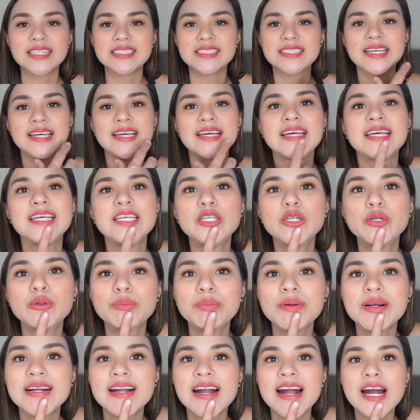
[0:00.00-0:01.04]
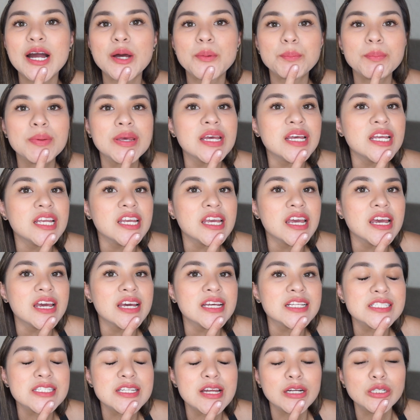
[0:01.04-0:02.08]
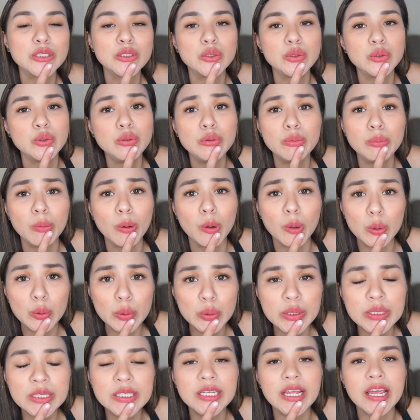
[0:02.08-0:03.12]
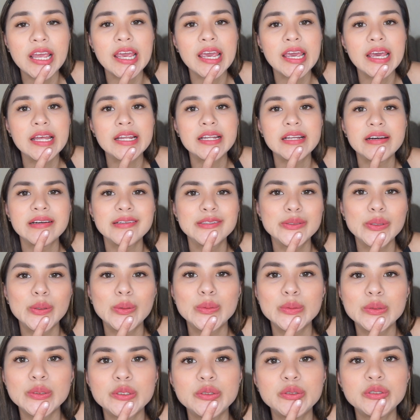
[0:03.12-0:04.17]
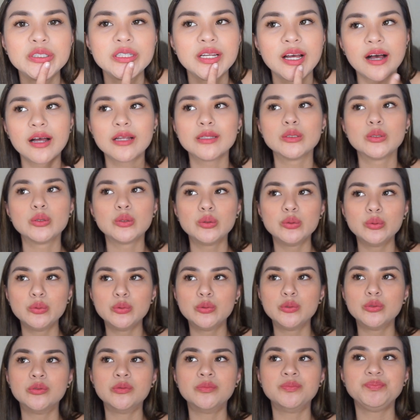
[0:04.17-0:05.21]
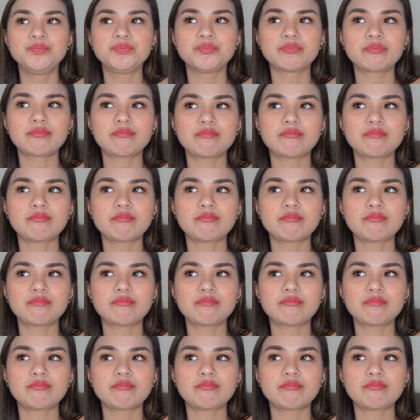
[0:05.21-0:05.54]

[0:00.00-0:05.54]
Kasi yung pagkaka-pink niya, it's not too bold. And it's also not too